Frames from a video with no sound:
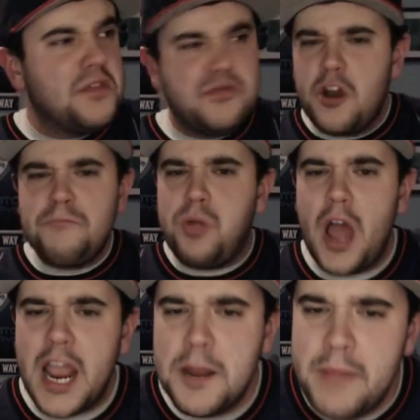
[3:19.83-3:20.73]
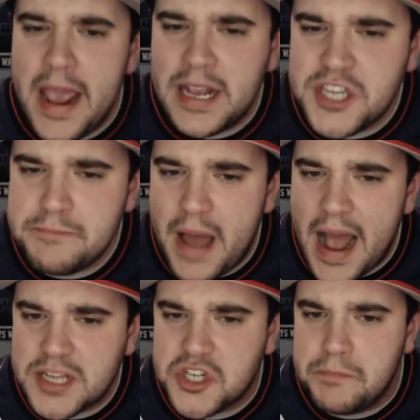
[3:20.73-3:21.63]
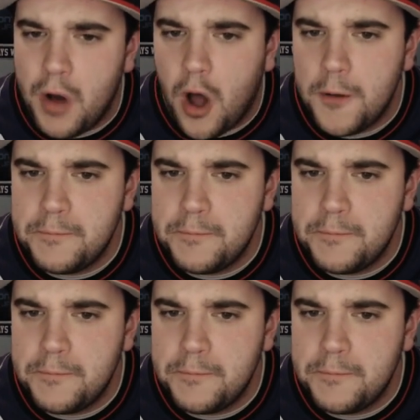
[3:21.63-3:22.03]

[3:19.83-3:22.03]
They're playing amazing basketball.